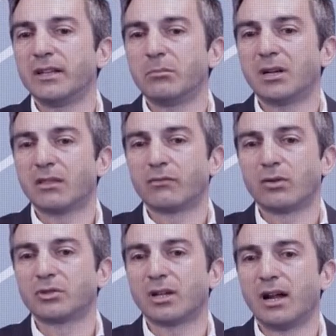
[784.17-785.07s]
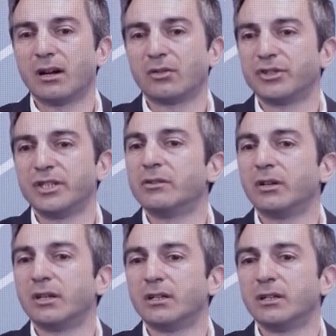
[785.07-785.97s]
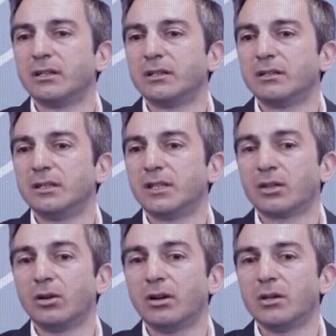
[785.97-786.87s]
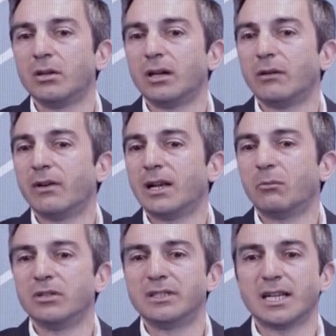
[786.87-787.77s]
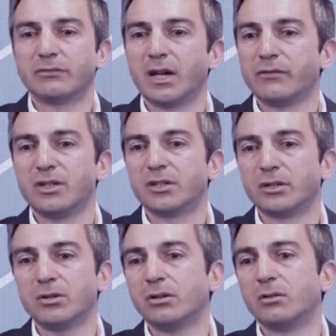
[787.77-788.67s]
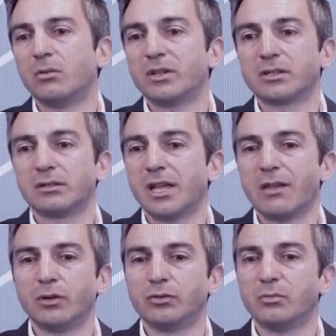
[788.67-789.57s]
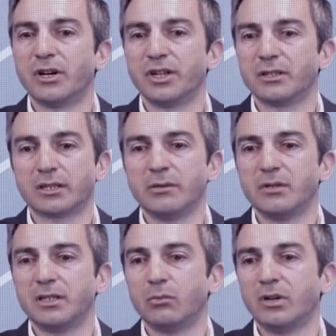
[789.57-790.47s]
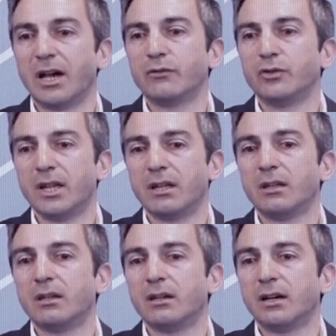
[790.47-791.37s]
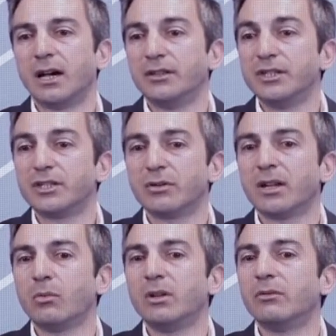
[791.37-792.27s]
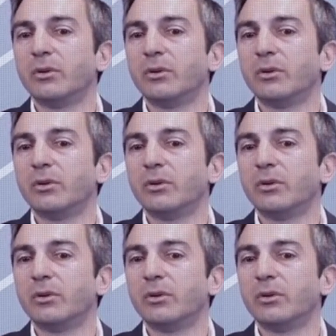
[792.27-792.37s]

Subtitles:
IT platforms are considering. The technology available just 5 years ago was not able to manage the activity we have today, and this trend will